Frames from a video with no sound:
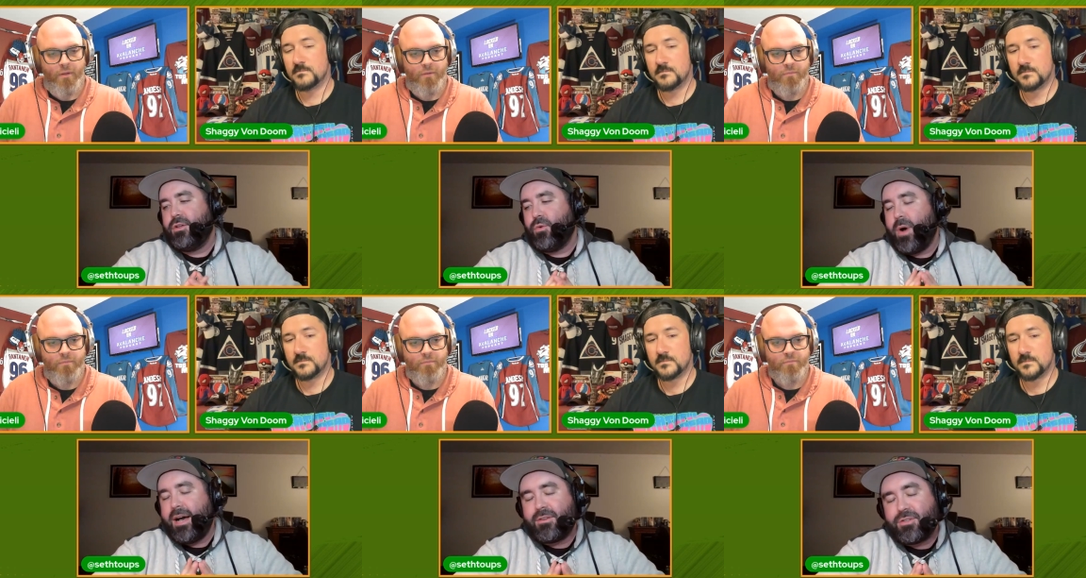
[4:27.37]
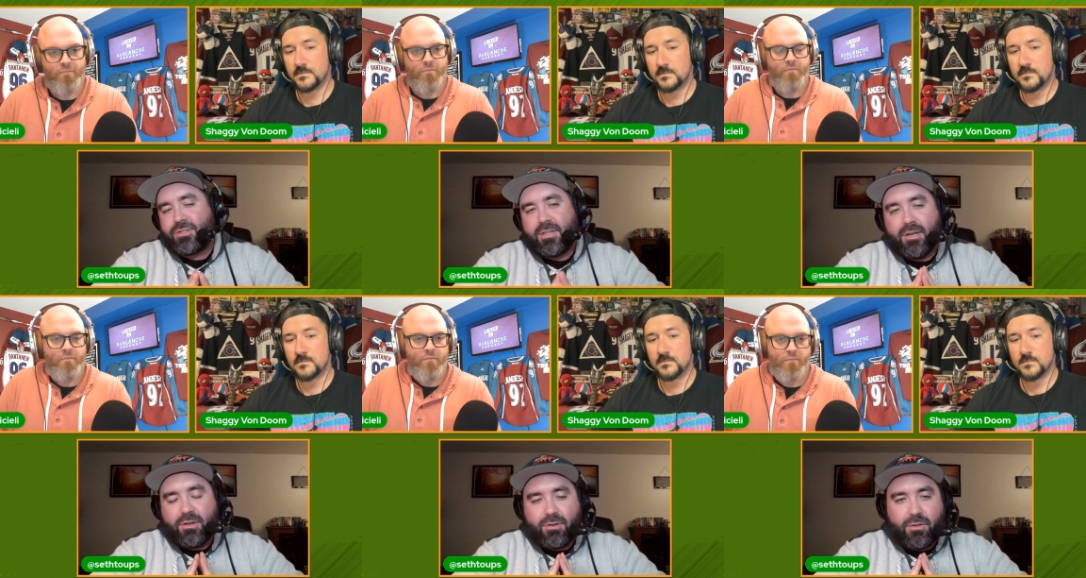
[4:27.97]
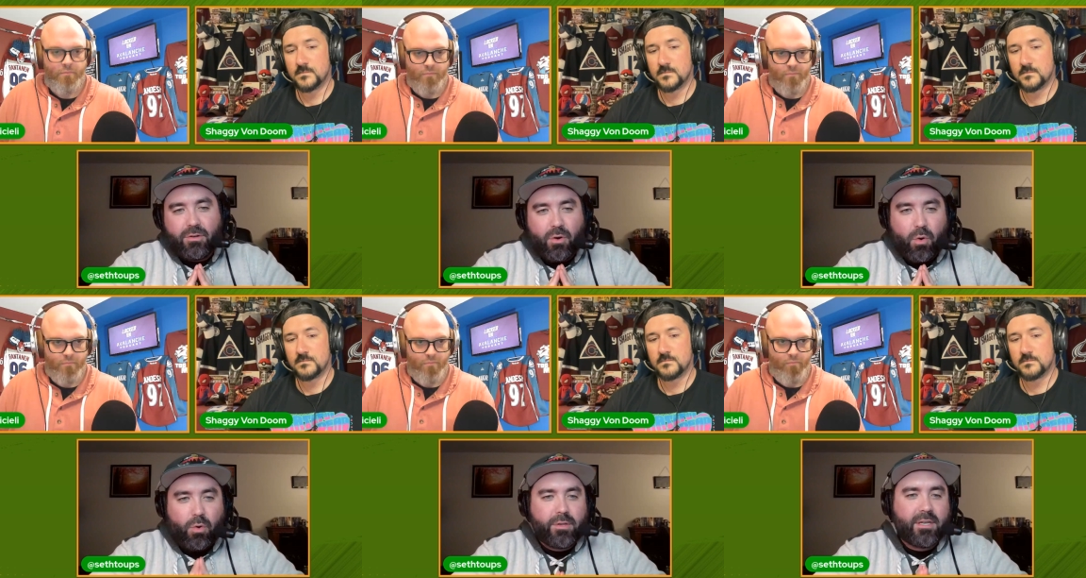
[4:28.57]
Speaker 1: the Wild are still
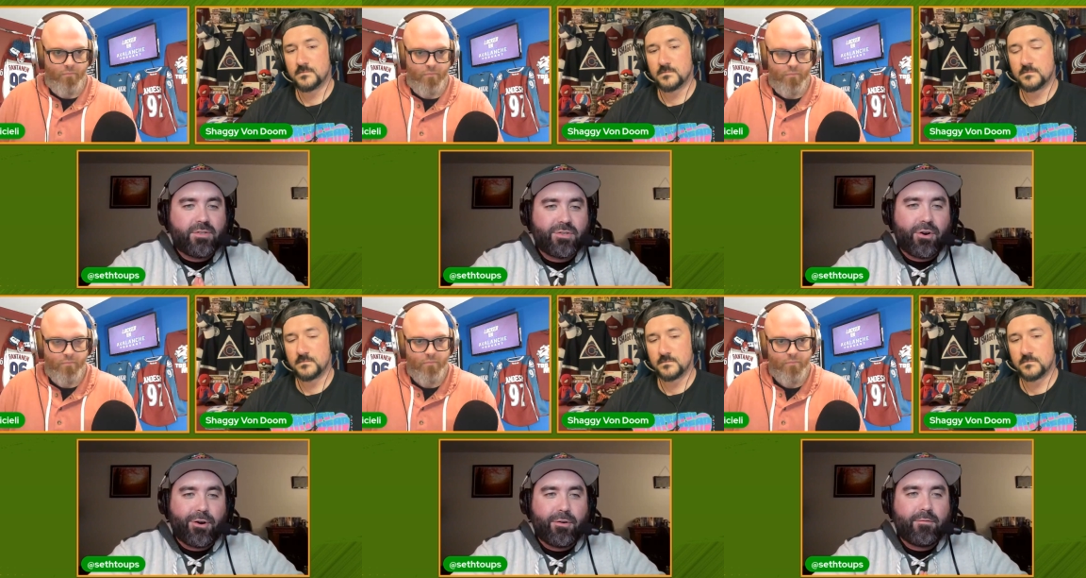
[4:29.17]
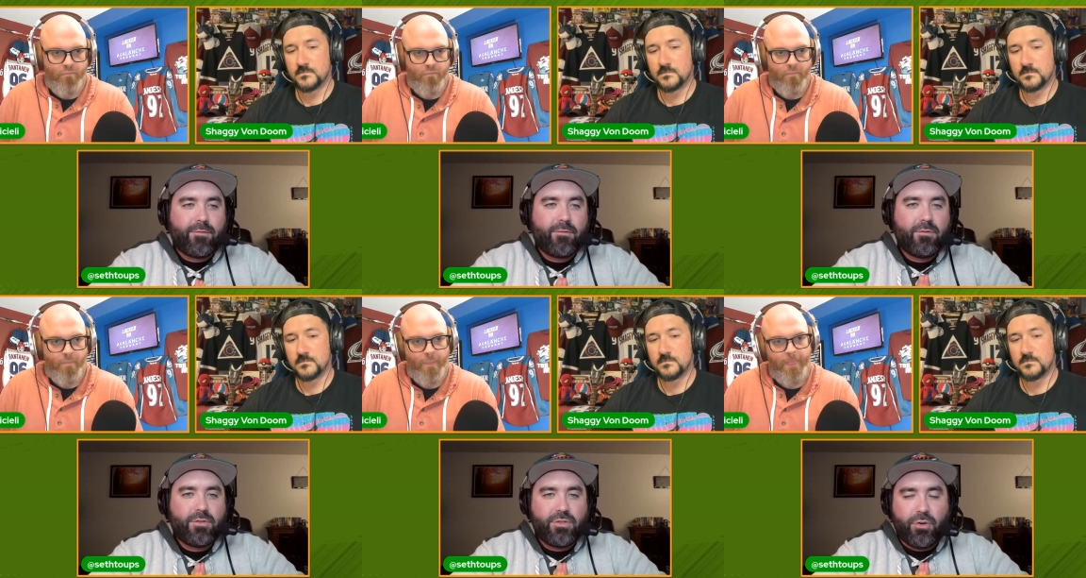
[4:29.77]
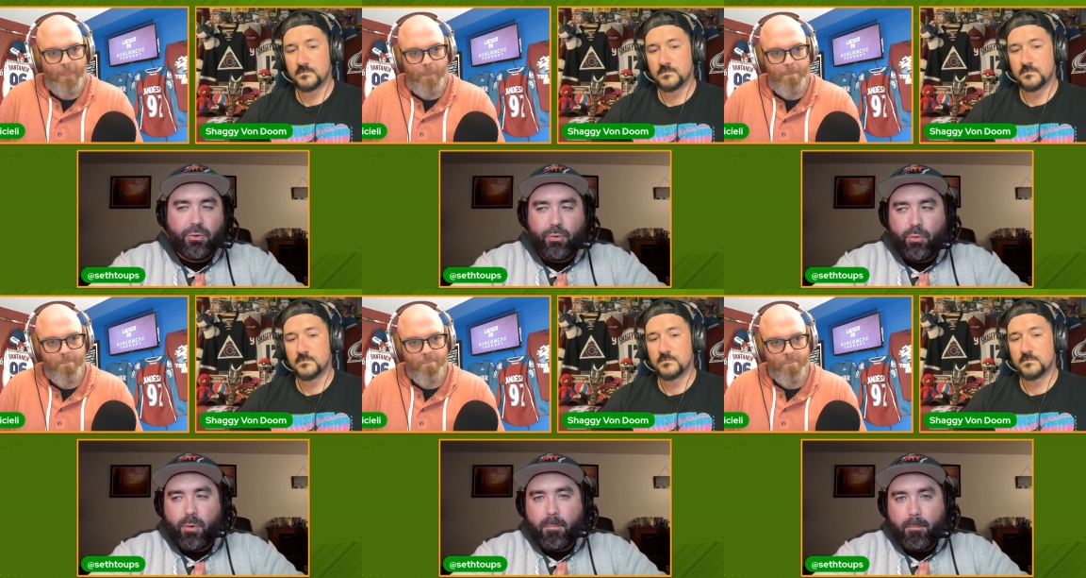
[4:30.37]
holding serve
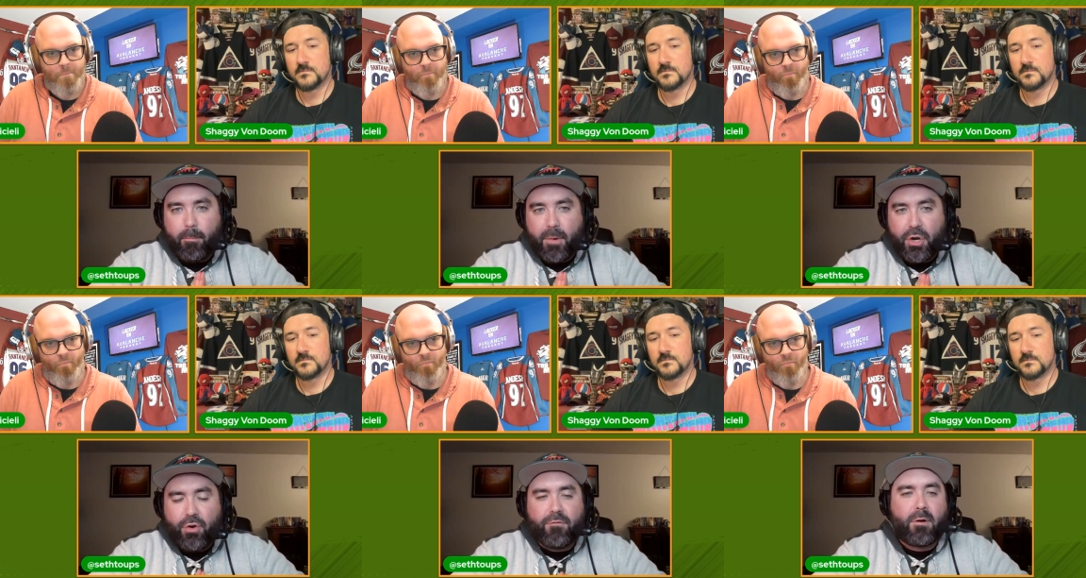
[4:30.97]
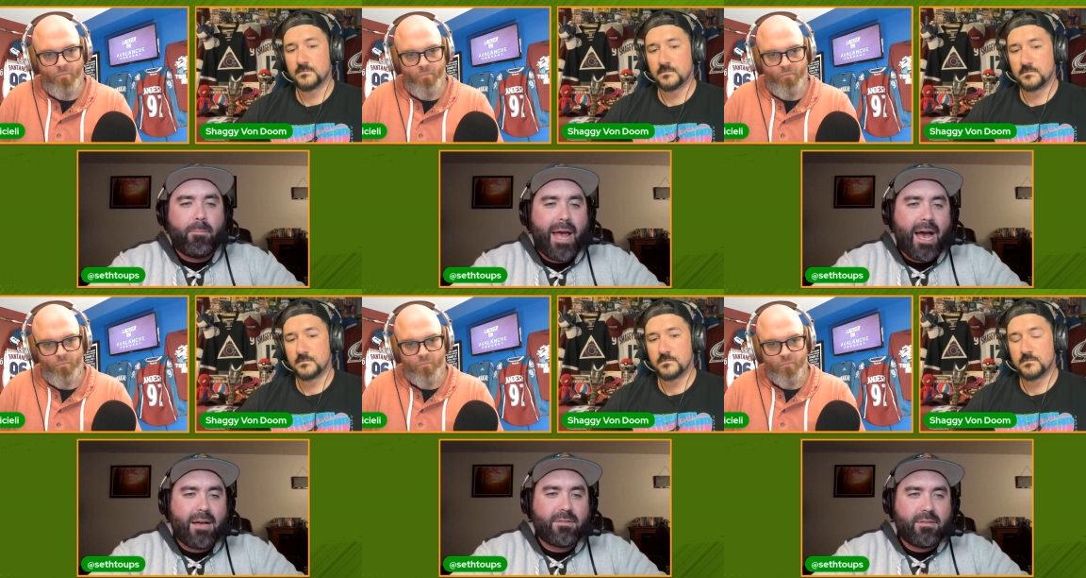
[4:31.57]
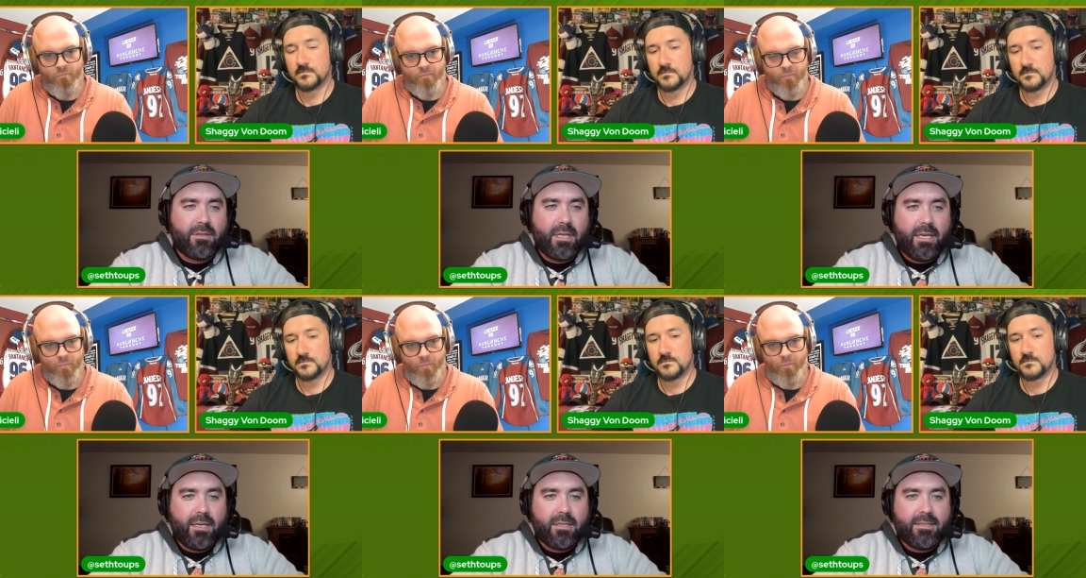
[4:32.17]
to maneuver past
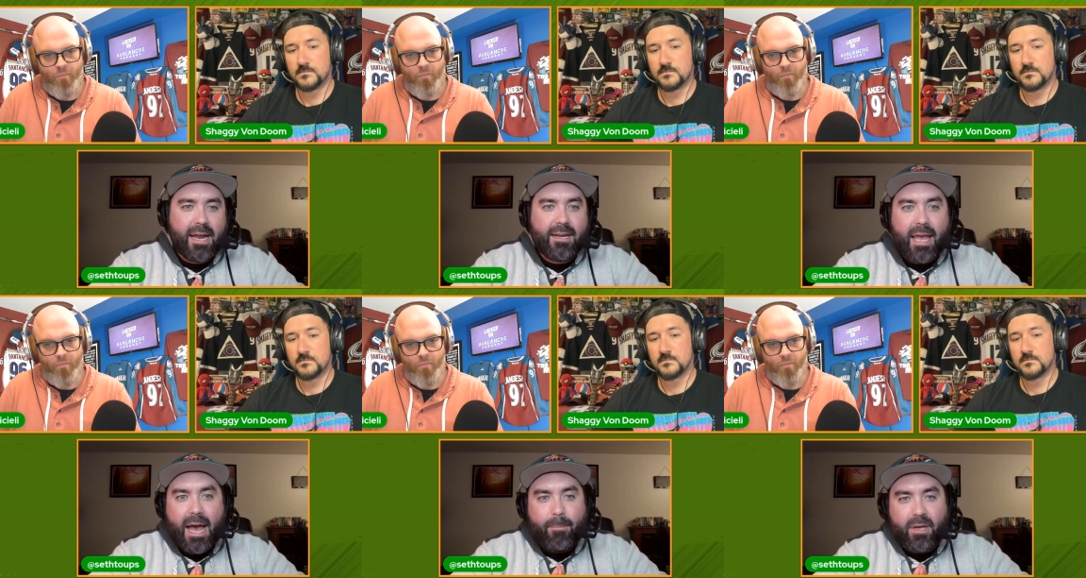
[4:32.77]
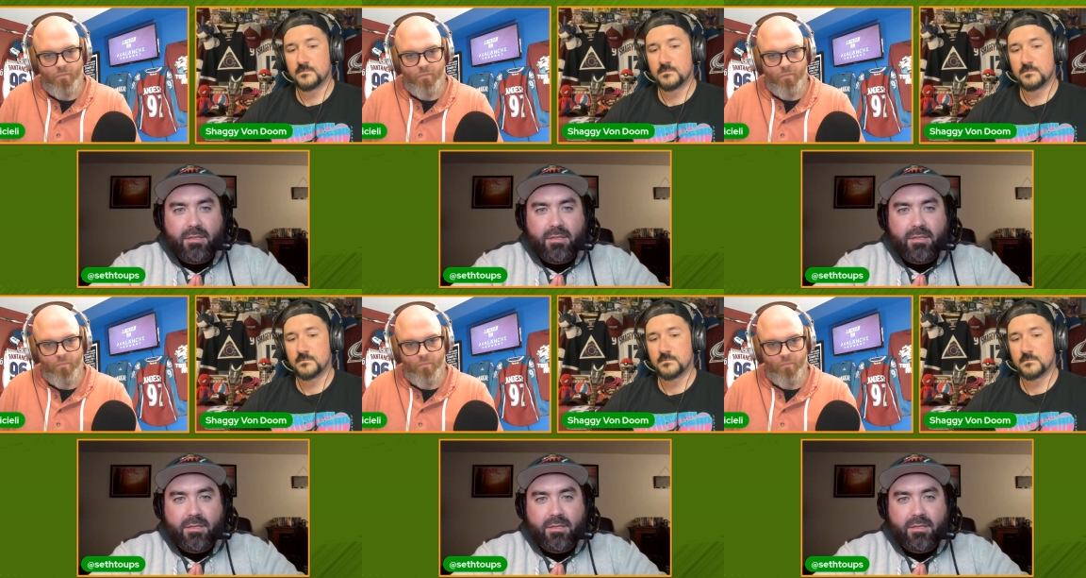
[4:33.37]
the dead cap